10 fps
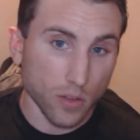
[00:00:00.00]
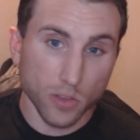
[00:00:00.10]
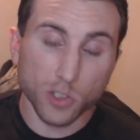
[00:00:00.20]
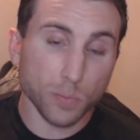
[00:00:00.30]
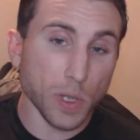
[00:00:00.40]

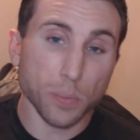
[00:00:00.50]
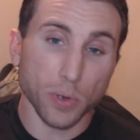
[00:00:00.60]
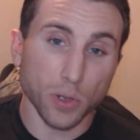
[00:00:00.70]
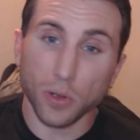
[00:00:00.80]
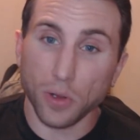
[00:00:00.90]
These
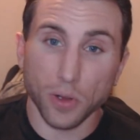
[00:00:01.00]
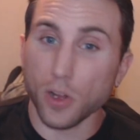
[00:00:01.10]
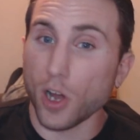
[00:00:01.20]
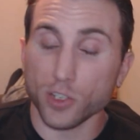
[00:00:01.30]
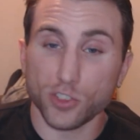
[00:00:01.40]
people
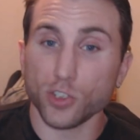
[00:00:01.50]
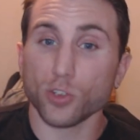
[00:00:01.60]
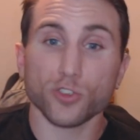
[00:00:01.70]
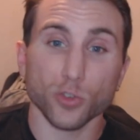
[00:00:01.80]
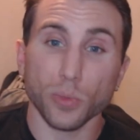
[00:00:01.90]
on
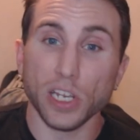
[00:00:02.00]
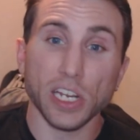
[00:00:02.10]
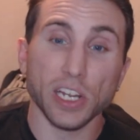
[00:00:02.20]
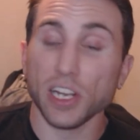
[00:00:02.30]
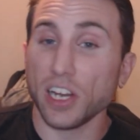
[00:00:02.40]
social
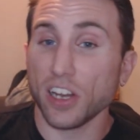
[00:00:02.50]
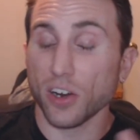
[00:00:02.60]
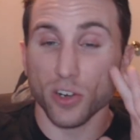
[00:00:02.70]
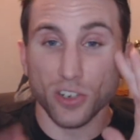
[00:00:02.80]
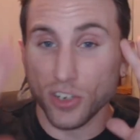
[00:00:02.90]
media
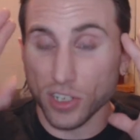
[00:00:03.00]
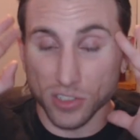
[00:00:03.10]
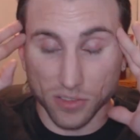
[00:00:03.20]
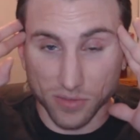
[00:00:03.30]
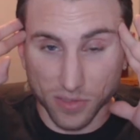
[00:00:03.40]
are
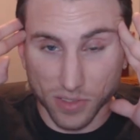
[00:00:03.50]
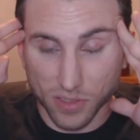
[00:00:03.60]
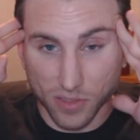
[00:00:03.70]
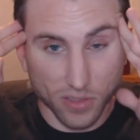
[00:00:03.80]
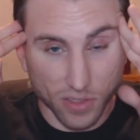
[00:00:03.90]
just
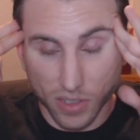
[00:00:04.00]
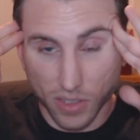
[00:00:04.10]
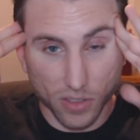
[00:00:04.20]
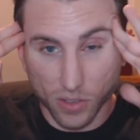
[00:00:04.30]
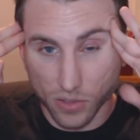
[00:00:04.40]

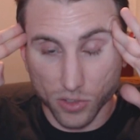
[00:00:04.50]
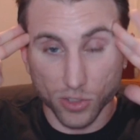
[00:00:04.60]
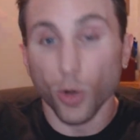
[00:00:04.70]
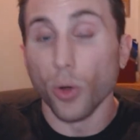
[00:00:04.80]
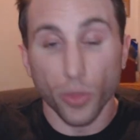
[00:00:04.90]

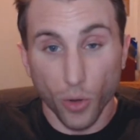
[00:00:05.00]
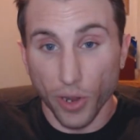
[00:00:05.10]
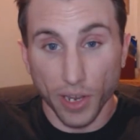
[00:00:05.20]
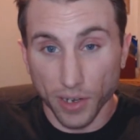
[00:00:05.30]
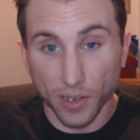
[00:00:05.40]
so
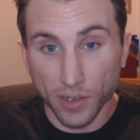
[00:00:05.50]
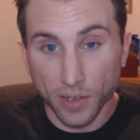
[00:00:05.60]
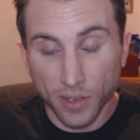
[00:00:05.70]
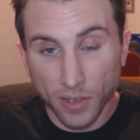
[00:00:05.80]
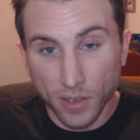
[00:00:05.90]
annoying.
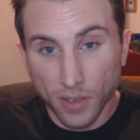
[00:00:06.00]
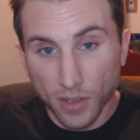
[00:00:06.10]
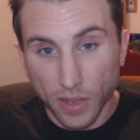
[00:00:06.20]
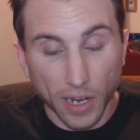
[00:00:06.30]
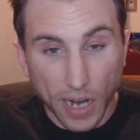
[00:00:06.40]

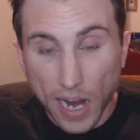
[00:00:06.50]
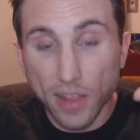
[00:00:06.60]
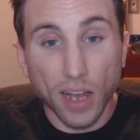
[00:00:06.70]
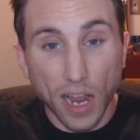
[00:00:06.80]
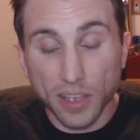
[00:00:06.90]
Like,
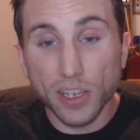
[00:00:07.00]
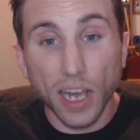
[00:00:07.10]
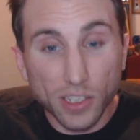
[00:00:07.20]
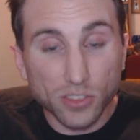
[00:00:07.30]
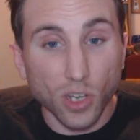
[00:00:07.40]
you
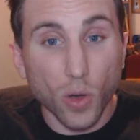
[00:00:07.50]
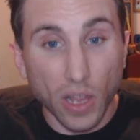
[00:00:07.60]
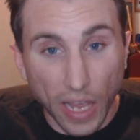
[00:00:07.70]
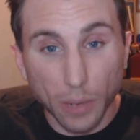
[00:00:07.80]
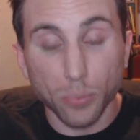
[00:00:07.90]
guys know
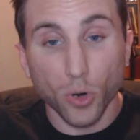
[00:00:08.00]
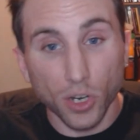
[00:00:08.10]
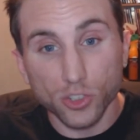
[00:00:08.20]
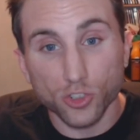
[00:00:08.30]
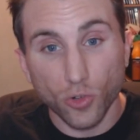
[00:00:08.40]
I like
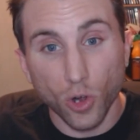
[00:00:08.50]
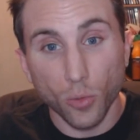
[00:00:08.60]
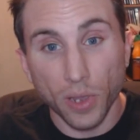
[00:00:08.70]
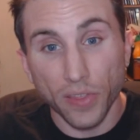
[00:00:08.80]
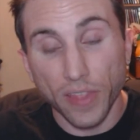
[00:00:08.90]
Braun
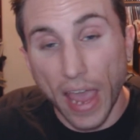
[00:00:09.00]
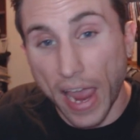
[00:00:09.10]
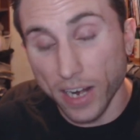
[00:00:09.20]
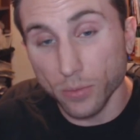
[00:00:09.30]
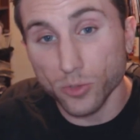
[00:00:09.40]
Strowman.
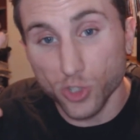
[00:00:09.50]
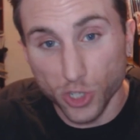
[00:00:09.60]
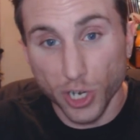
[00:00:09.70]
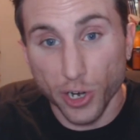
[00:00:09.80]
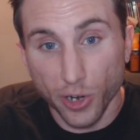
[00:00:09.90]
Adam
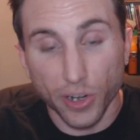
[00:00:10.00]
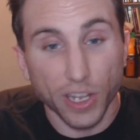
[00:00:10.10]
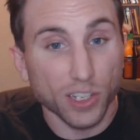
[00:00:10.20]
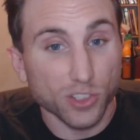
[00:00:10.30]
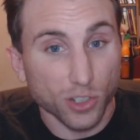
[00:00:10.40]

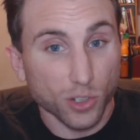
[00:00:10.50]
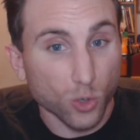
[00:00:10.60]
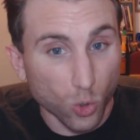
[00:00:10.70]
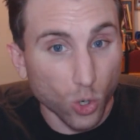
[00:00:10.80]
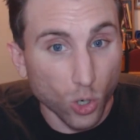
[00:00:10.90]
Scheer is a
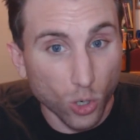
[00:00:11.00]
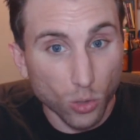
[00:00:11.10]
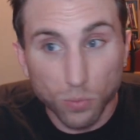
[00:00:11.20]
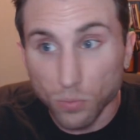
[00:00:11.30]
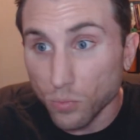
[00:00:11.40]

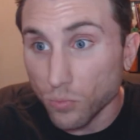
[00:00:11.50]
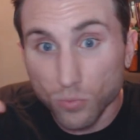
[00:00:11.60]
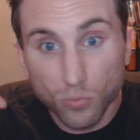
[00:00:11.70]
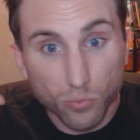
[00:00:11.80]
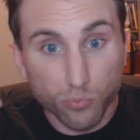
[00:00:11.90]
cool
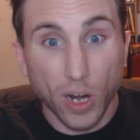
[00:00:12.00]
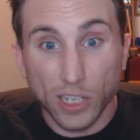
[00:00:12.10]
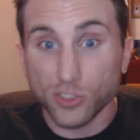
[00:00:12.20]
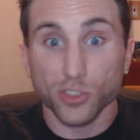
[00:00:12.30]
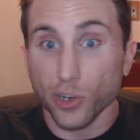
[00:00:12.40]

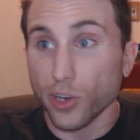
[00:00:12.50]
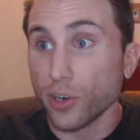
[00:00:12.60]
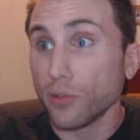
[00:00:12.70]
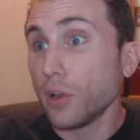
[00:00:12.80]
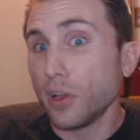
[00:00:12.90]

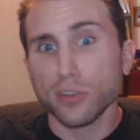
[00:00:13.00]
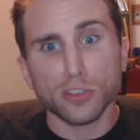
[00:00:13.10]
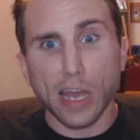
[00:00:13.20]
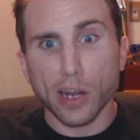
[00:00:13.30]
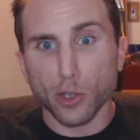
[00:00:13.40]
wrestler.
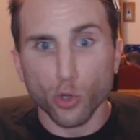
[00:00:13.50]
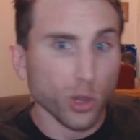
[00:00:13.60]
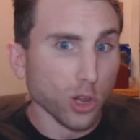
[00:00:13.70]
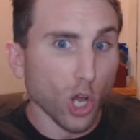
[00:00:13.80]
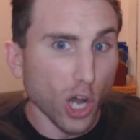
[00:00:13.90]
He's got a
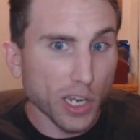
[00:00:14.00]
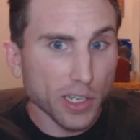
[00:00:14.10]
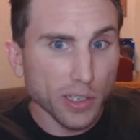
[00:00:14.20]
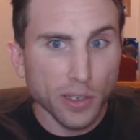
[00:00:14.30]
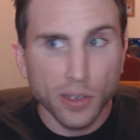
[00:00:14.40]
good look.